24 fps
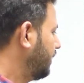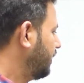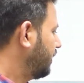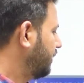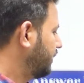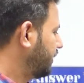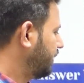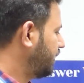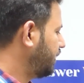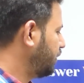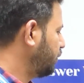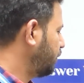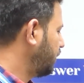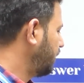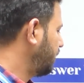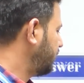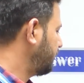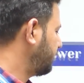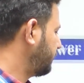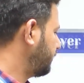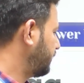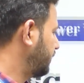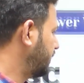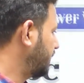Then you
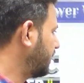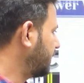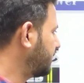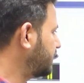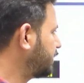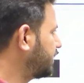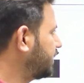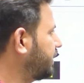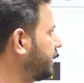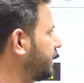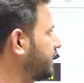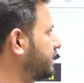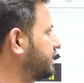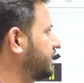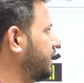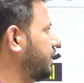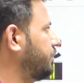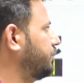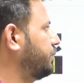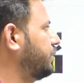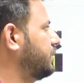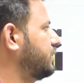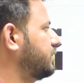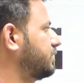have recent
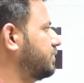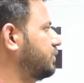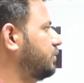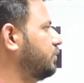examples.